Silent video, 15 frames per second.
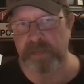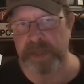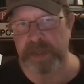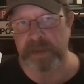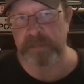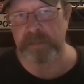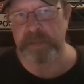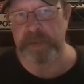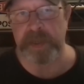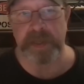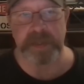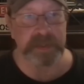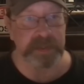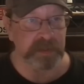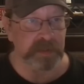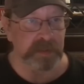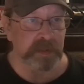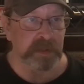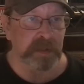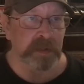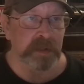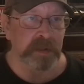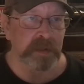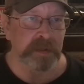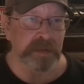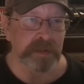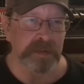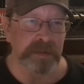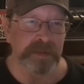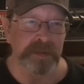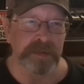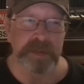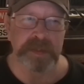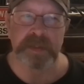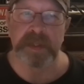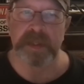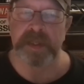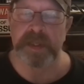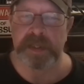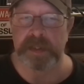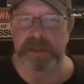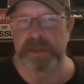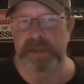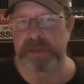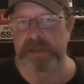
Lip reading: it. But there is a hint